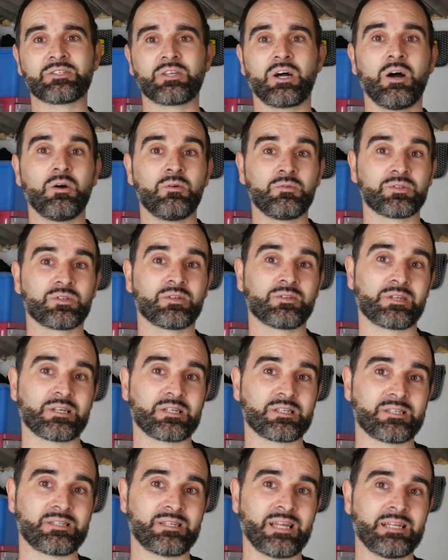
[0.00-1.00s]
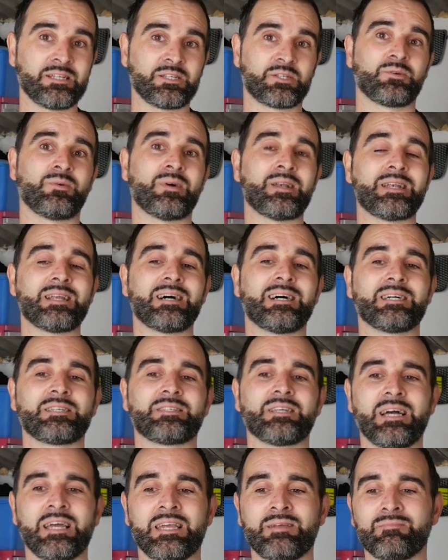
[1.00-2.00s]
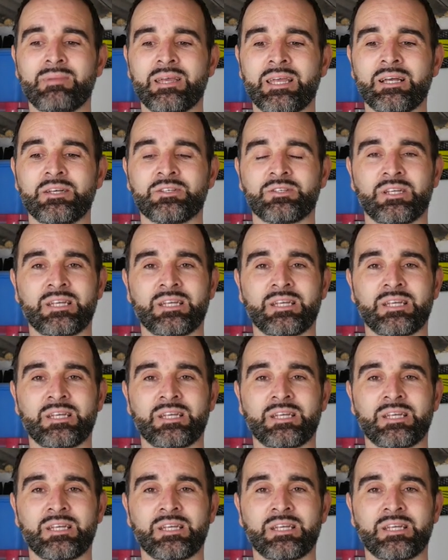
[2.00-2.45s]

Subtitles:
the hose does extend to a nice 8 meters.